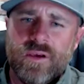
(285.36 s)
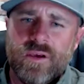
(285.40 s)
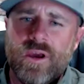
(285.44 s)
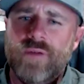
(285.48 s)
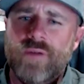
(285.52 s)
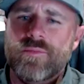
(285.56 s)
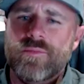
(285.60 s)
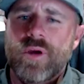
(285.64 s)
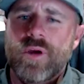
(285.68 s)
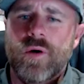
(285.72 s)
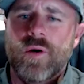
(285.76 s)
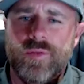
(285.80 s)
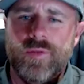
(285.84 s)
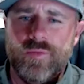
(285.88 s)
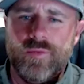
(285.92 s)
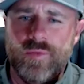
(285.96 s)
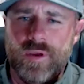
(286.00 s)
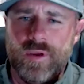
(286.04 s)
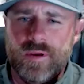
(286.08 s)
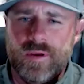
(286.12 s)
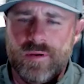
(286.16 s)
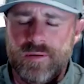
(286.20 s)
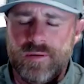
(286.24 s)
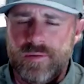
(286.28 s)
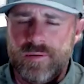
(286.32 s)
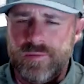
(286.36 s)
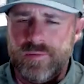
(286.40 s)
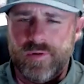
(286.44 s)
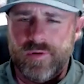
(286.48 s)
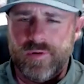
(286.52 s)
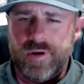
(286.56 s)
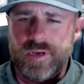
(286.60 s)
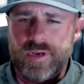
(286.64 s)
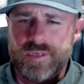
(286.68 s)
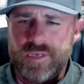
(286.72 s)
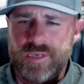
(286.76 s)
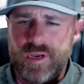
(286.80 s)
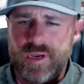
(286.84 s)
come go with me, for
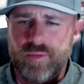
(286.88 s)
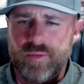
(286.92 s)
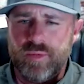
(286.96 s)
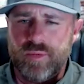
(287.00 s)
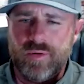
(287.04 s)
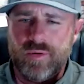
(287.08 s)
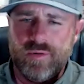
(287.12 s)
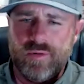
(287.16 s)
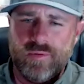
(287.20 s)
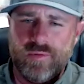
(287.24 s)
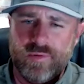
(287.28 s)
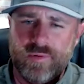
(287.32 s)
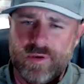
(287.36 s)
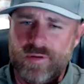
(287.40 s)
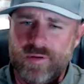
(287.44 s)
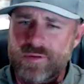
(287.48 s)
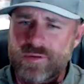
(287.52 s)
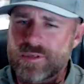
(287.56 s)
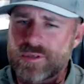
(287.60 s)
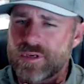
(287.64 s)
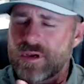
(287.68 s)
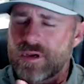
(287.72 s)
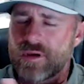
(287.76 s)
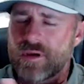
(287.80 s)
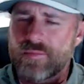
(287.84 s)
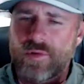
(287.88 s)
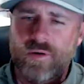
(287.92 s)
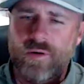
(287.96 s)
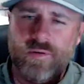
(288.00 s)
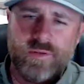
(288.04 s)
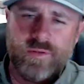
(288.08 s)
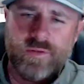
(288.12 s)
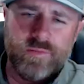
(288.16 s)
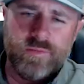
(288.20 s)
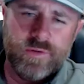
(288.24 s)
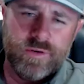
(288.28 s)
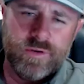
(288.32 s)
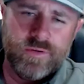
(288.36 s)
an example. We use the come go
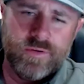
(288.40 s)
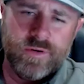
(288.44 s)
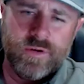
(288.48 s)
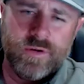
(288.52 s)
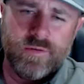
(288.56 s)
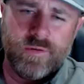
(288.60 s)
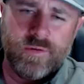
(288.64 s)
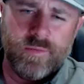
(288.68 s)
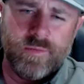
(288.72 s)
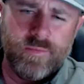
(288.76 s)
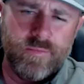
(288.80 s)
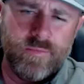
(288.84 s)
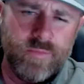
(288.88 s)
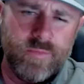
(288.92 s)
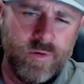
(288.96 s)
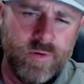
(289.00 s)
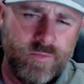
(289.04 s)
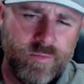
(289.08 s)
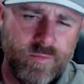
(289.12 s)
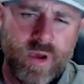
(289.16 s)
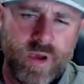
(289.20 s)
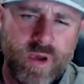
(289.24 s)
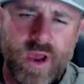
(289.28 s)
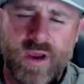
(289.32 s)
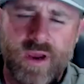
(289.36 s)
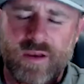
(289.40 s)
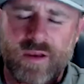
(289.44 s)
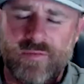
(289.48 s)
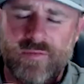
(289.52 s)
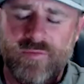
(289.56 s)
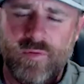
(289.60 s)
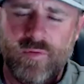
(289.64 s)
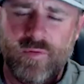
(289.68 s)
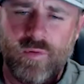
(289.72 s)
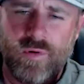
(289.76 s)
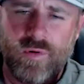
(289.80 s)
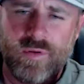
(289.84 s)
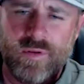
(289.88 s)
with me drill. We're moving back and
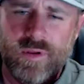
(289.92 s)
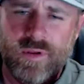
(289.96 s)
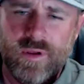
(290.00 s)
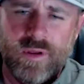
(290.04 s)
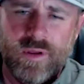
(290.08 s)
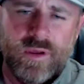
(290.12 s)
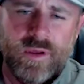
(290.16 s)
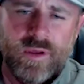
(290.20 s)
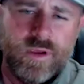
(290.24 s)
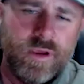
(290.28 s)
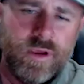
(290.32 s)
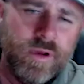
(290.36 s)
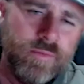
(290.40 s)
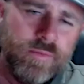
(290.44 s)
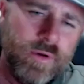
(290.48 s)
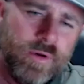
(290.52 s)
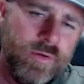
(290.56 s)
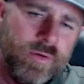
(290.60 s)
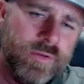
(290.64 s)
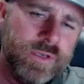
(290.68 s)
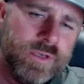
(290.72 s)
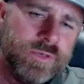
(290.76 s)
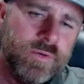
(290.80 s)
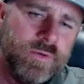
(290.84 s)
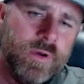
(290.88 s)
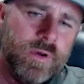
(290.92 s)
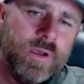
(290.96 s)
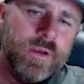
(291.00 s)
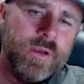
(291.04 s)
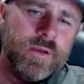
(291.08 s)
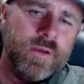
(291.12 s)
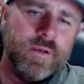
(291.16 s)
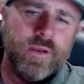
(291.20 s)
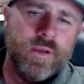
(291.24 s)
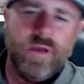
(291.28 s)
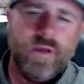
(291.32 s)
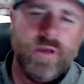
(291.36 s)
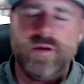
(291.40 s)
forth. Come go this way.
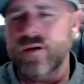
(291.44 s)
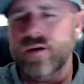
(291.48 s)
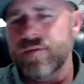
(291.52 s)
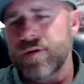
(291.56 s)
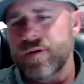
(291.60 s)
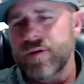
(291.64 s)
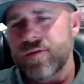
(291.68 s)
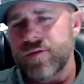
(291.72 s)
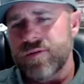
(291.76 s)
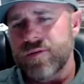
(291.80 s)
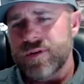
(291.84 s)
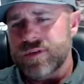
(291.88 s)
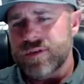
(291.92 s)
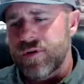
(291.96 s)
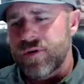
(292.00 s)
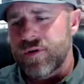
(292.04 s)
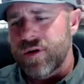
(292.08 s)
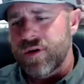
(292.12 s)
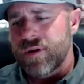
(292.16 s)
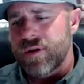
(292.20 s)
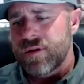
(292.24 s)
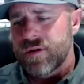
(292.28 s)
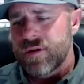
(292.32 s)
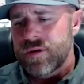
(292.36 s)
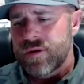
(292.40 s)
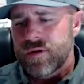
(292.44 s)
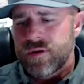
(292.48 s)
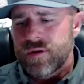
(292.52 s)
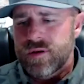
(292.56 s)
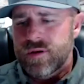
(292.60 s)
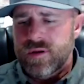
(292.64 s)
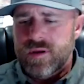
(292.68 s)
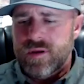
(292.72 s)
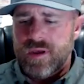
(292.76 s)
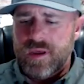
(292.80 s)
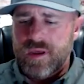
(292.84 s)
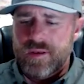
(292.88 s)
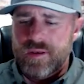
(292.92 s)
Now come go this way.
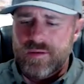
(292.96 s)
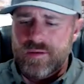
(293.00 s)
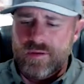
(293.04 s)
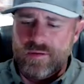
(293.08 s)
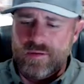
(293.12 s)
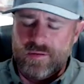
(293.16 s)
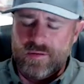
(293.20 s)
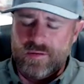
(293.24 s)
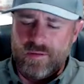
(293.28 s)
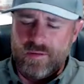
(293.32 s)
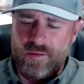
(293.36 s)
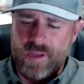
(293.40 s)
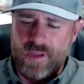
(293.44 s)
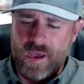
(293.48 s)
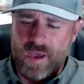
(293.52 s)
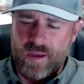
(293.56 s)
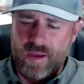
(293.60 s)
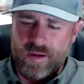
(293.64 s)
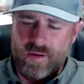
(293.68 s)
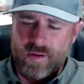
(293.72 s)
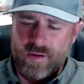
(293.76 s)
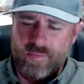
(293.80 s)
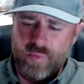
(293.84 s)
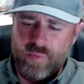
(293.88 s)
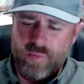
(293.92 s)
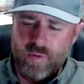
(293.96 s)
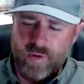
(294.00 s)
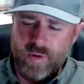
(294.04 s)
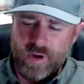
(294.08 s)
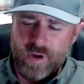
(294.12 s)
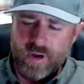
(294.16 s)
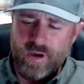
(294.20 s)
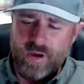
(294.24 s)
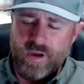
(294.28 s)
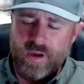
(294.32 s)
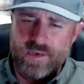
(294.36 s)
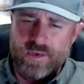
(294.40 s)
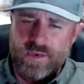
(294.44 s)
And that point
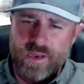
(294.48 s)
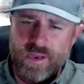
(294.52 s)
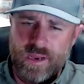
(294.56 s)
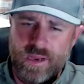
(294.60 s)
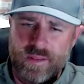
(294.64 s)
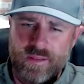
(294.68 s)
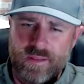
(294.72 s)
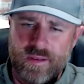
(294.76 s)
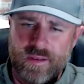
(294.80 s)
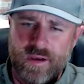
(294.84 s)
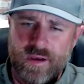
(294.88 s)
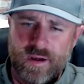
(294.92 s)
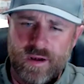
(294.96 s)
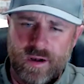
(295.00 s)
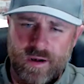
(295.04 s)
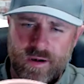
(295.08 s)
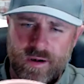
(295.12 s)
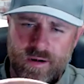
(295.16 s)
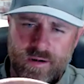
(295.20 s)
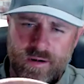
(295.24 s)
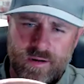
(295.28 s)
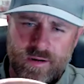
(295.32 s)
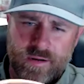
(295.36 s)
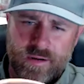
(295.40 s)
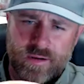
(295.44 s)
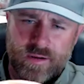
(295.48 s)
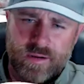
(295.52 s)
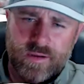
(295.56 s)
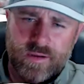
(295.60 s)
of contact there